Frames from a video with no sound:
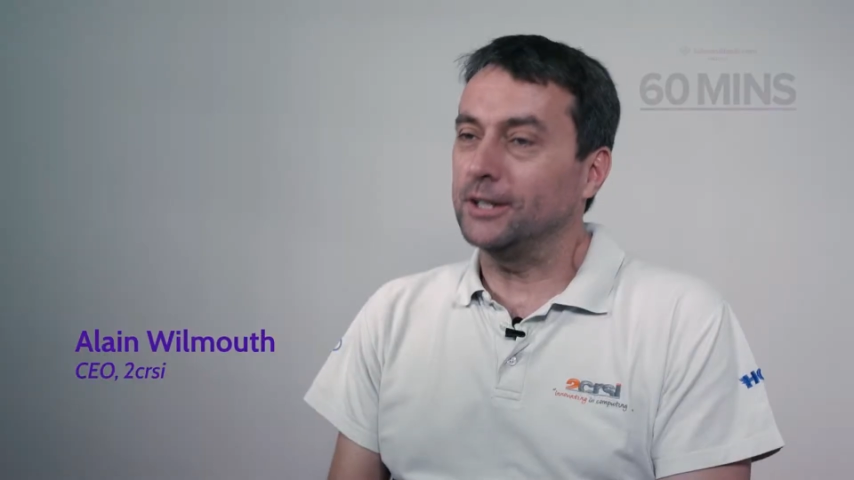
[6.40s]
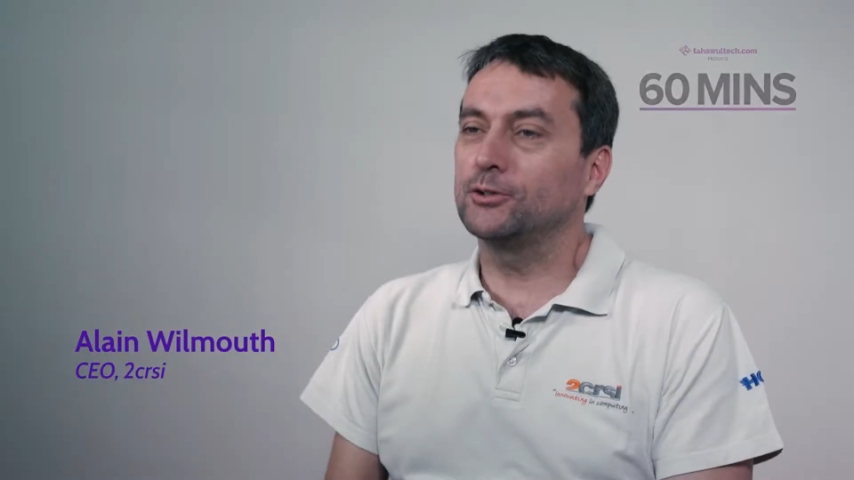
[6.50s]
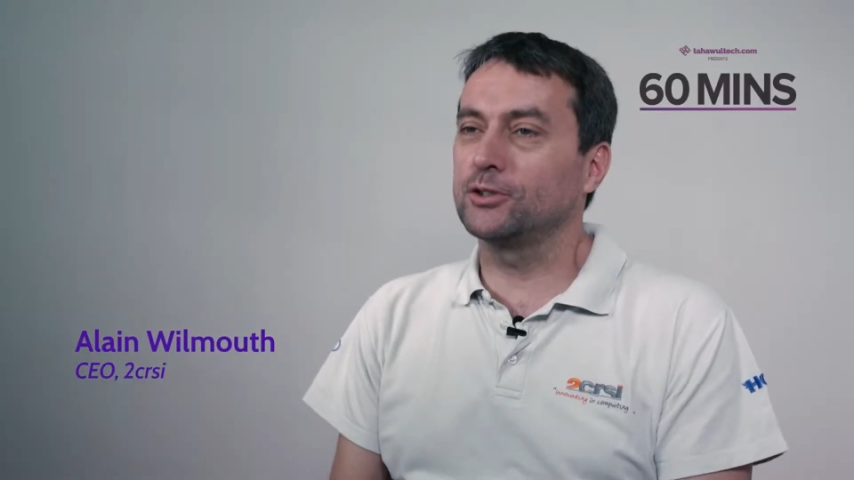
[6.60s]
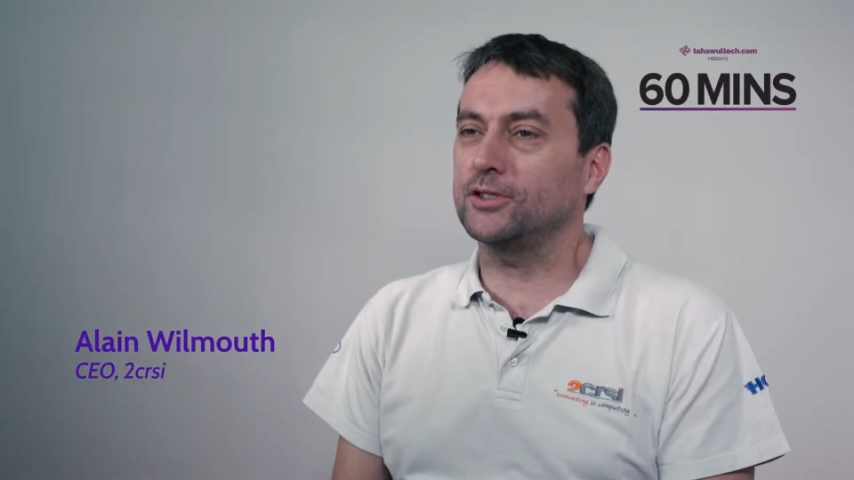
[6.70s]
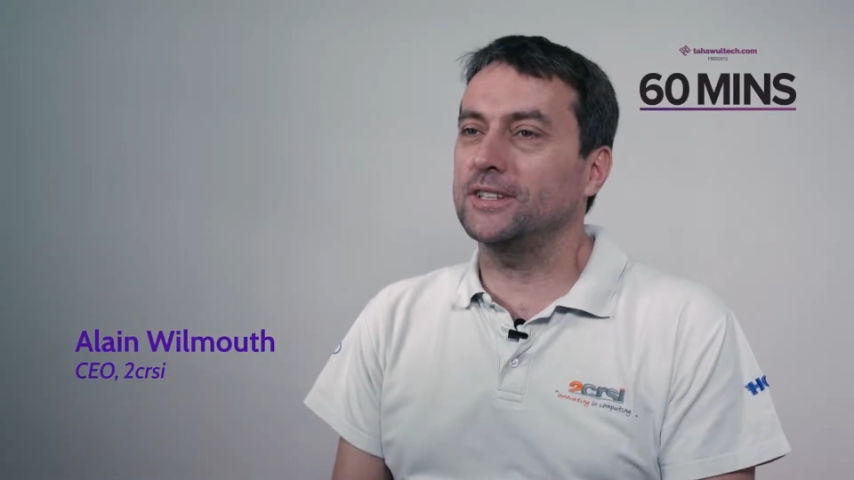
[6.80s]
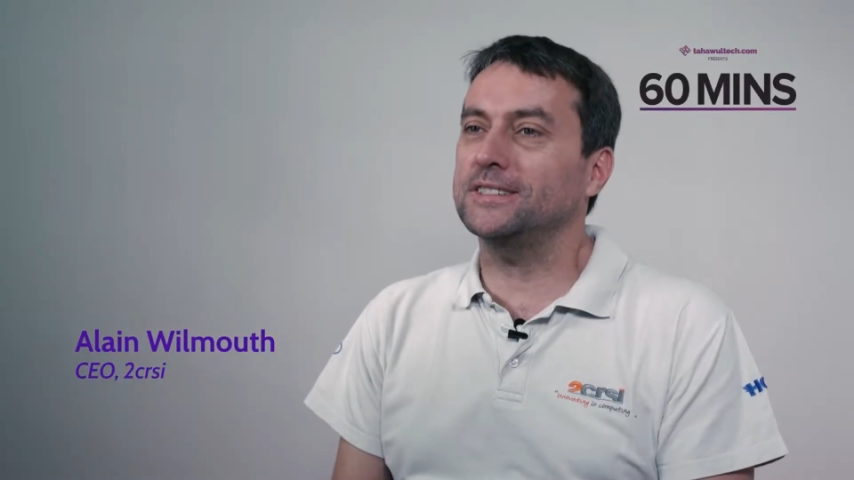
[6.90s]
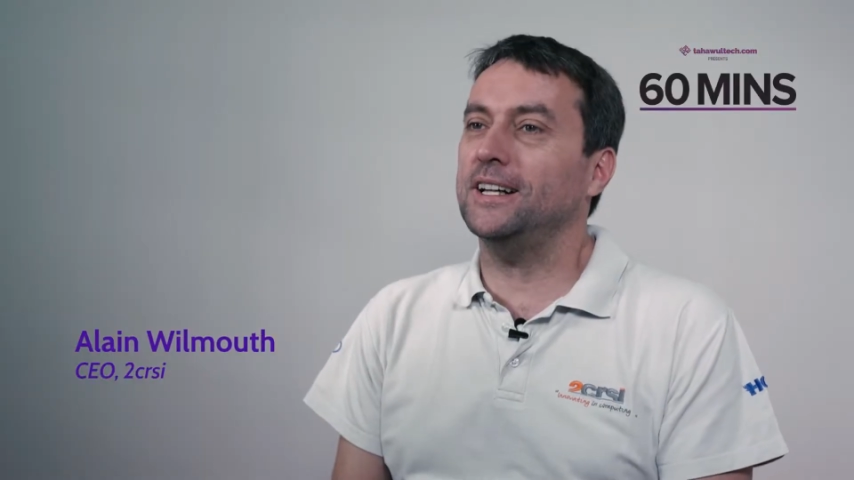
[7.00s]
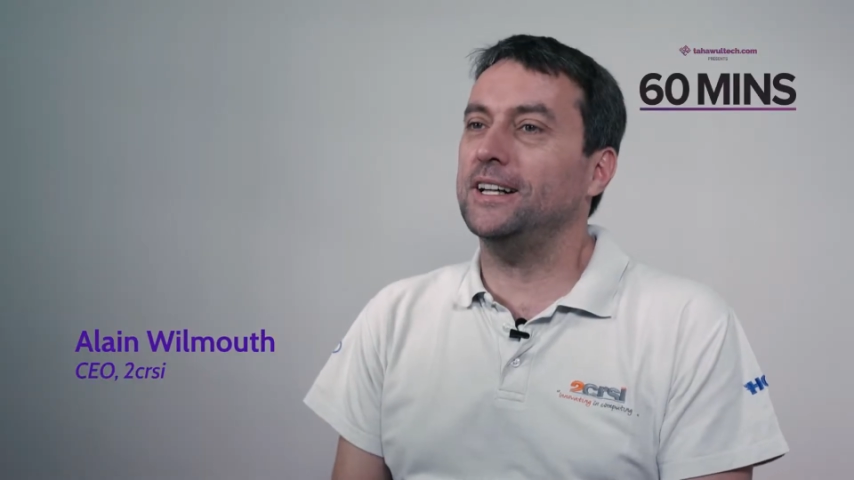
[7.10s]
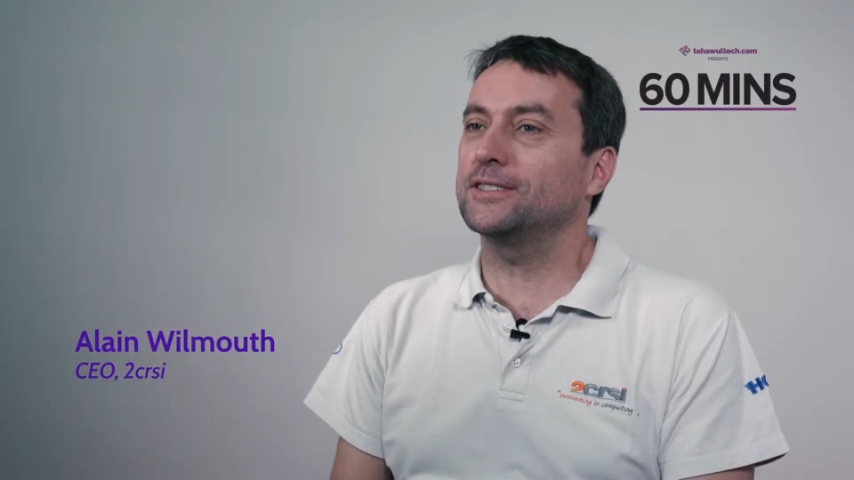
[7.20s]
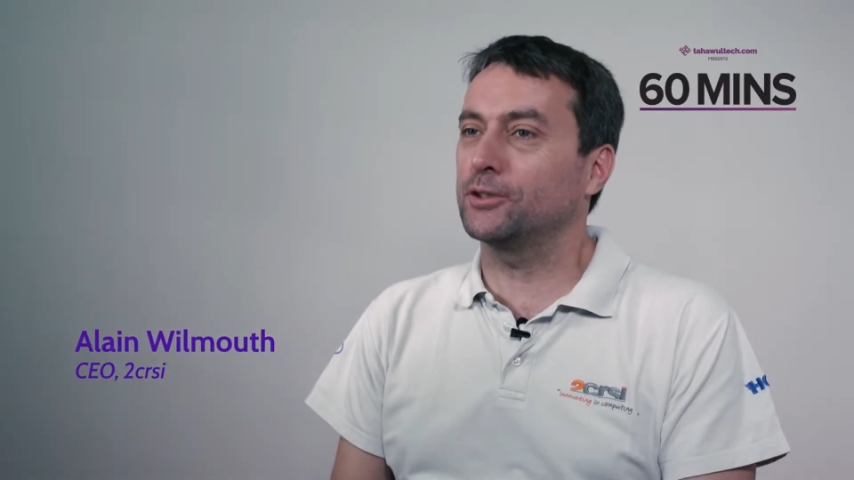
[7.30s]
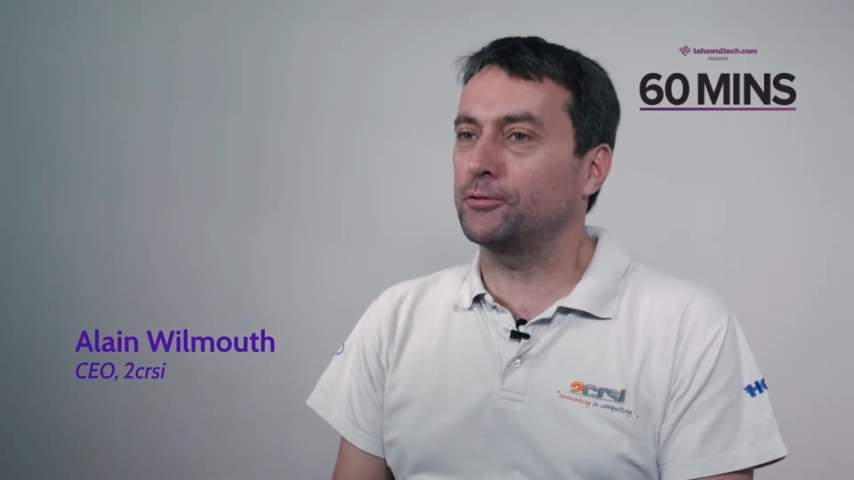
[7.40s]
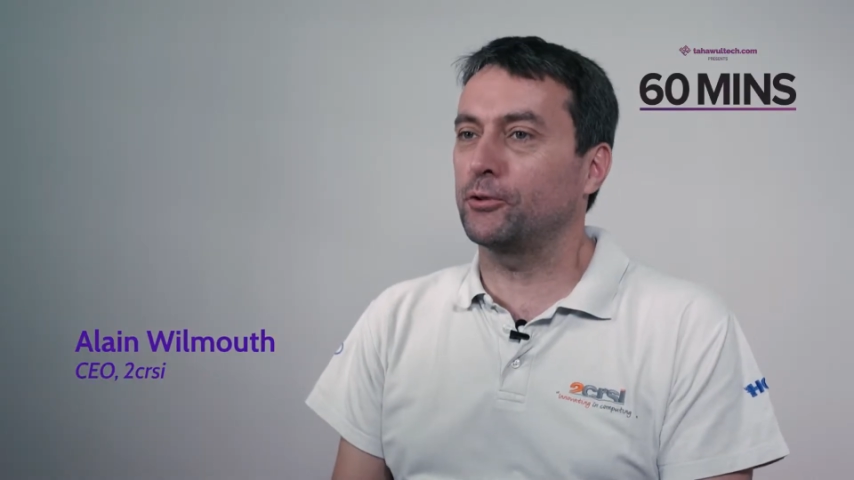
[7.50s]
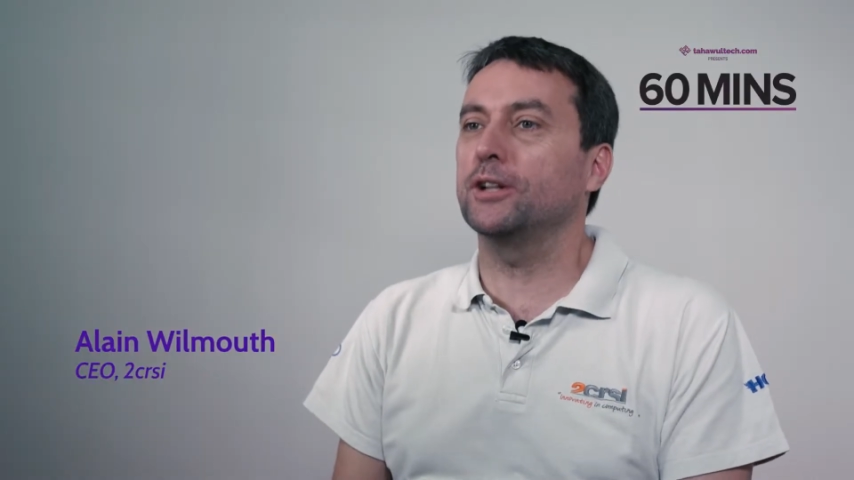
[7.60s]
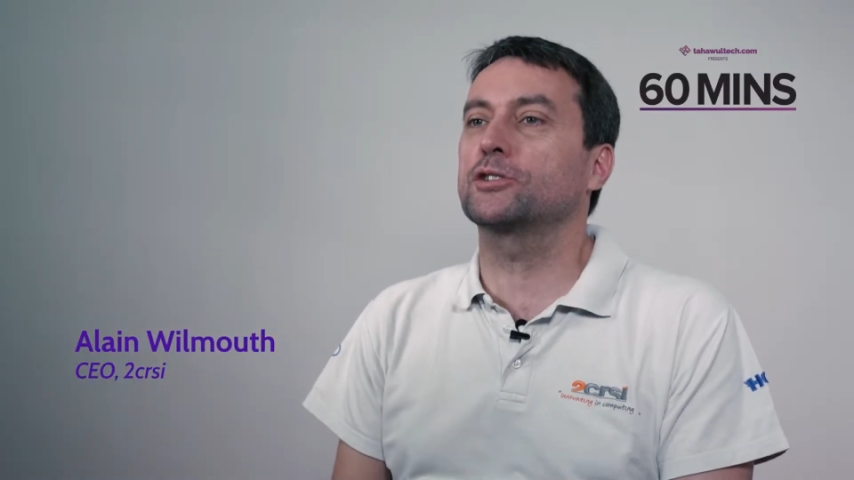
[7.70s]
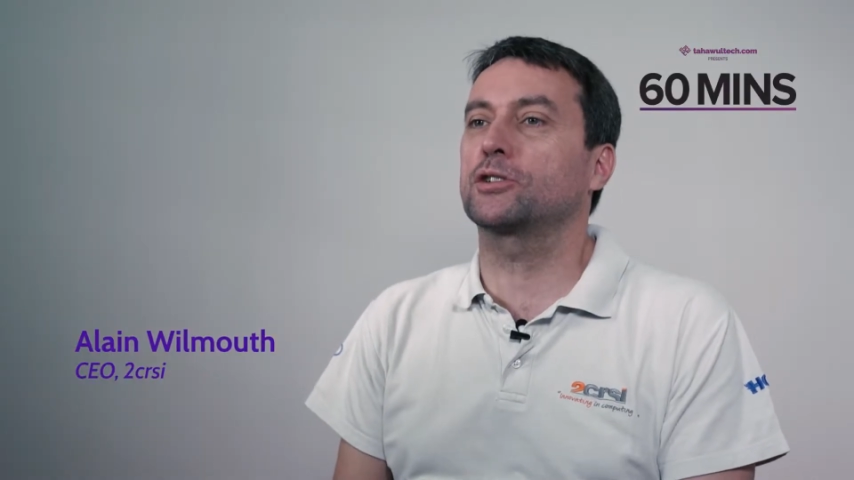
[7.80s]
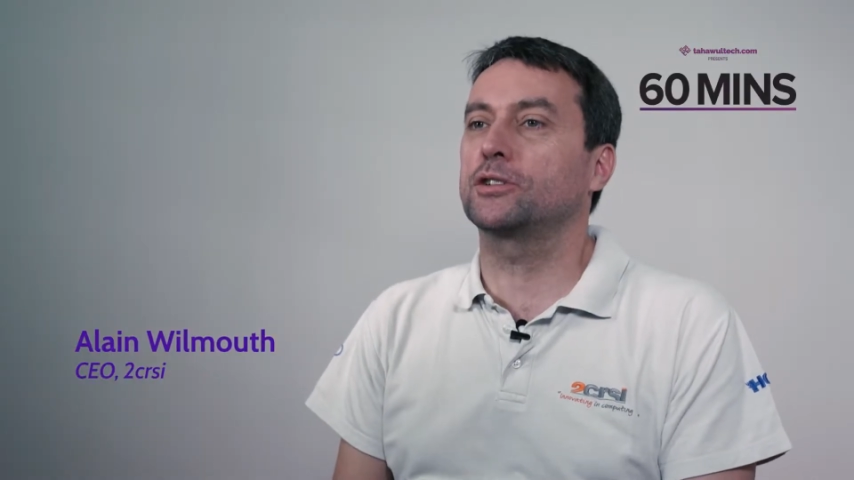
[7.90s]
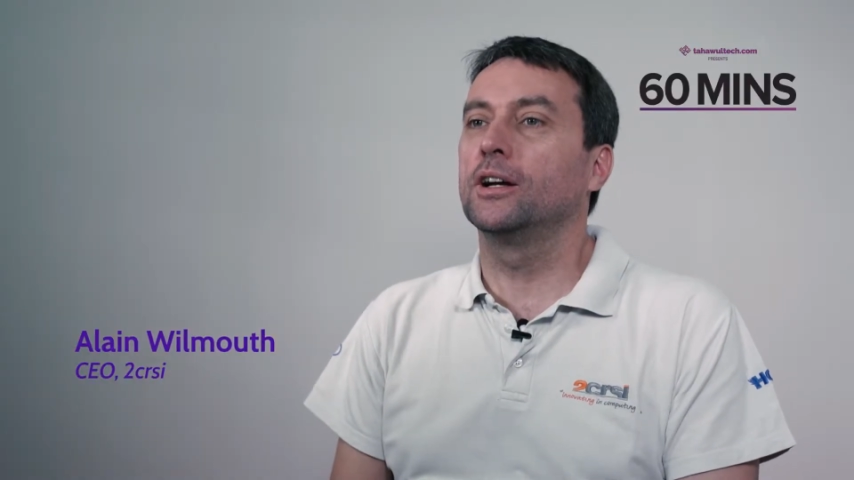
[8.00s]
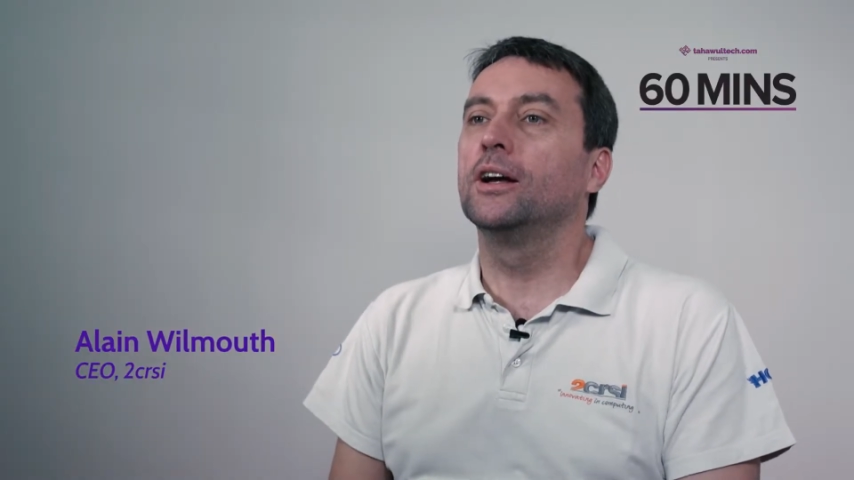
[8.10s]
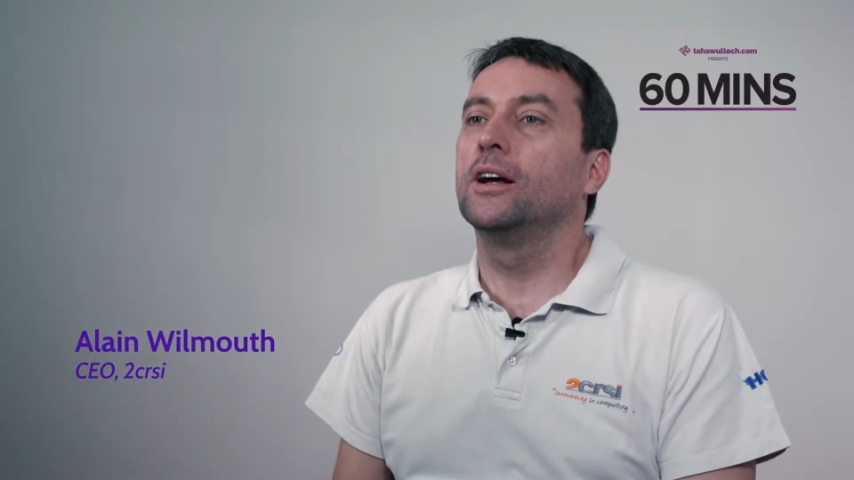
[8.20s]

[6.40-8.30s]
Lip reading: TUSRSI is a French